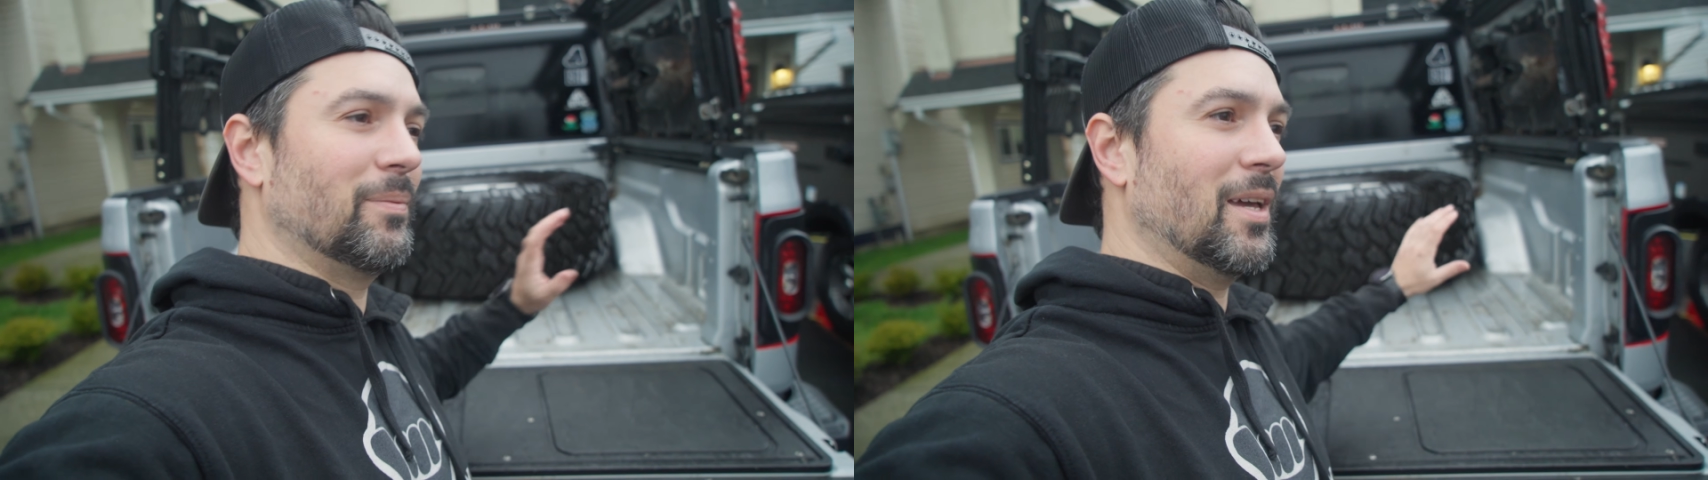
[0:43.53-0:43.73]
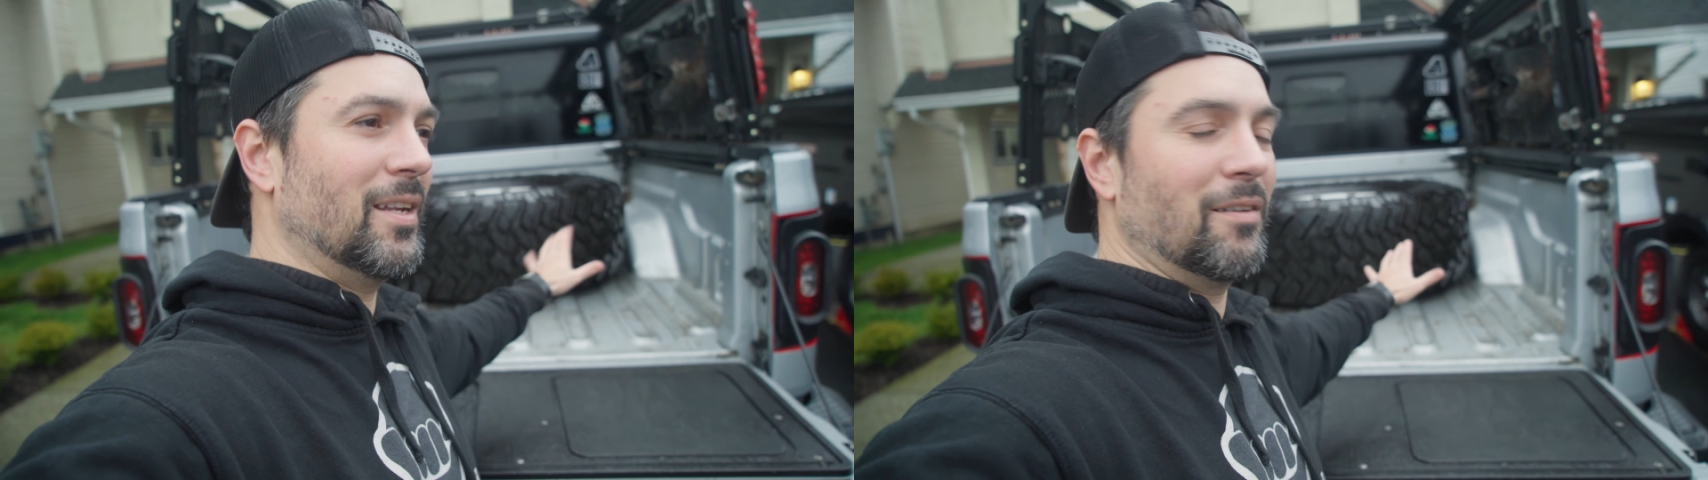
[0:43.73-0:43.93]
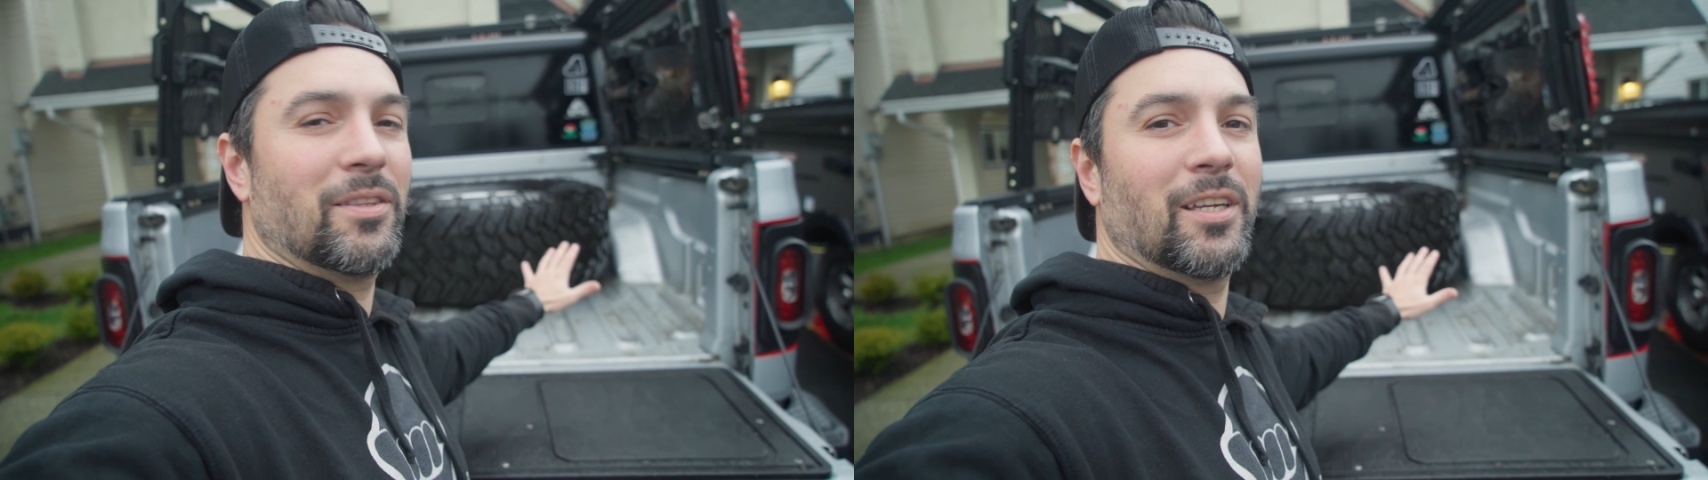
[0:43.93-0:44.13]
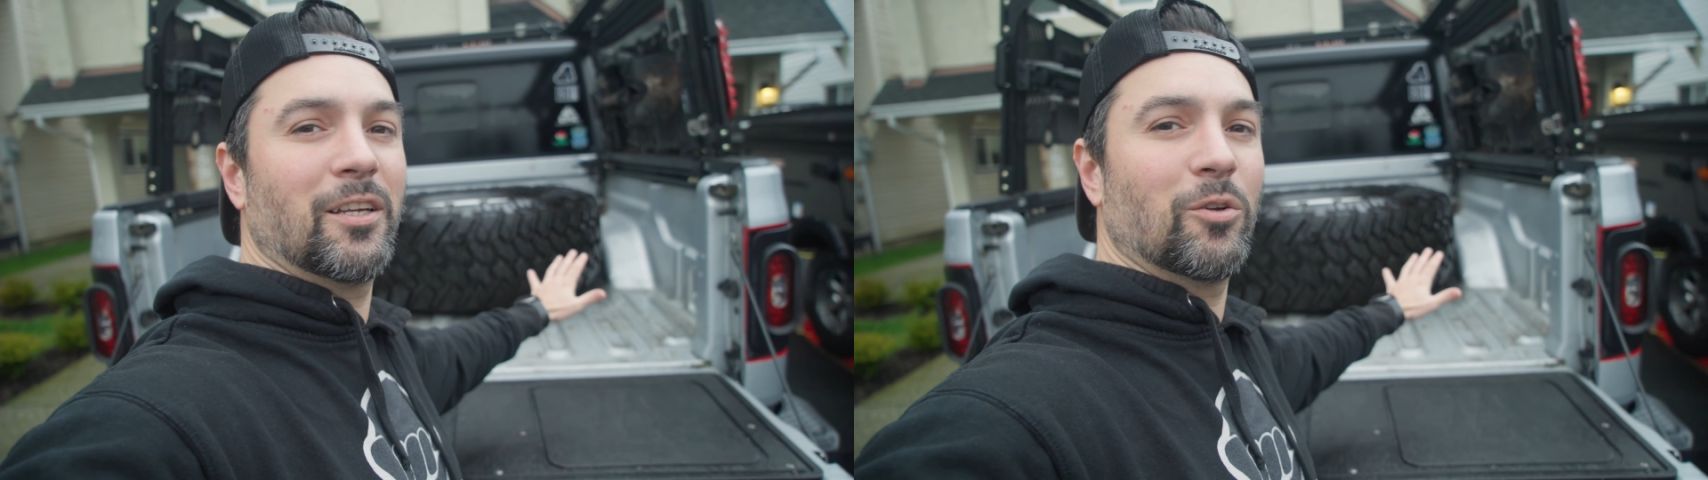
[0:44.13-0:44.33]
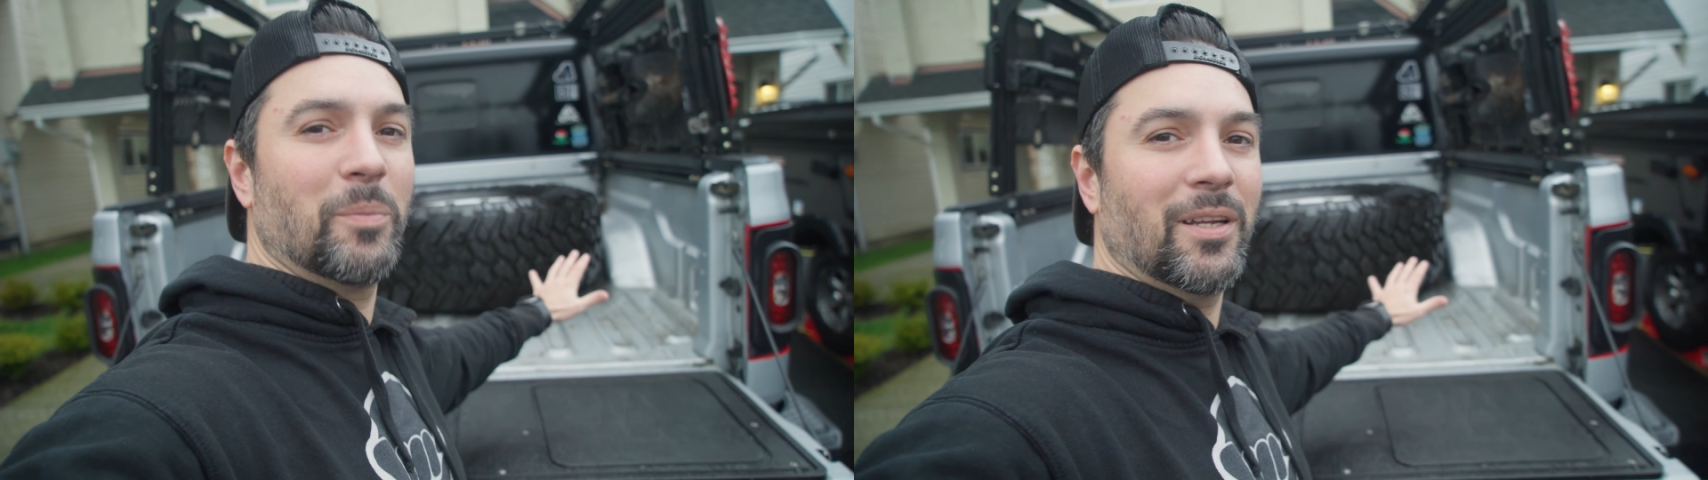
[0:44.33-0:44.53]
and everything in
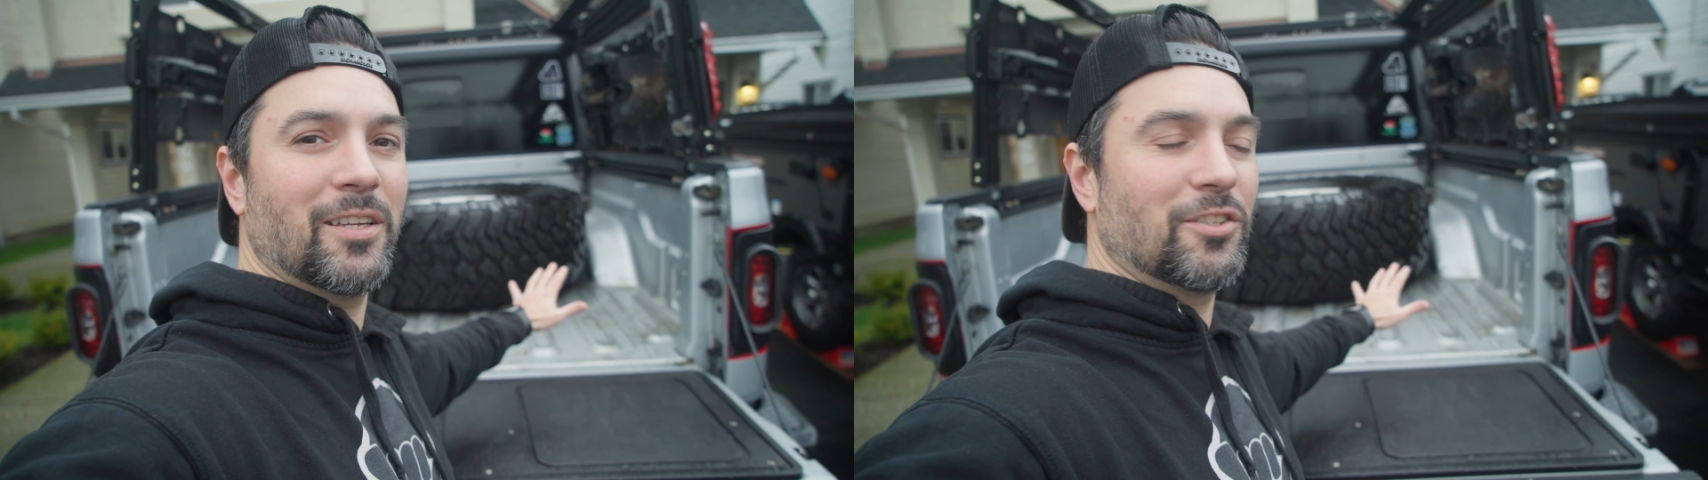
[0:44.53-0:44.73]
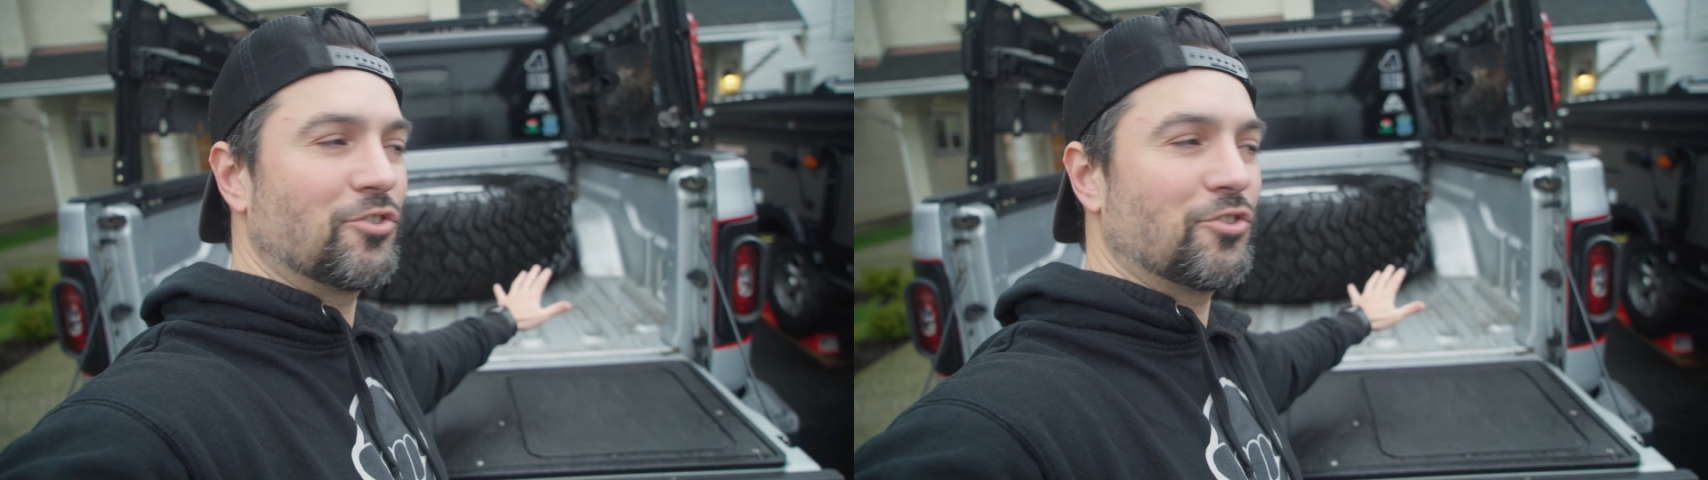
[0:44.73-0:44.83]
here will be nice and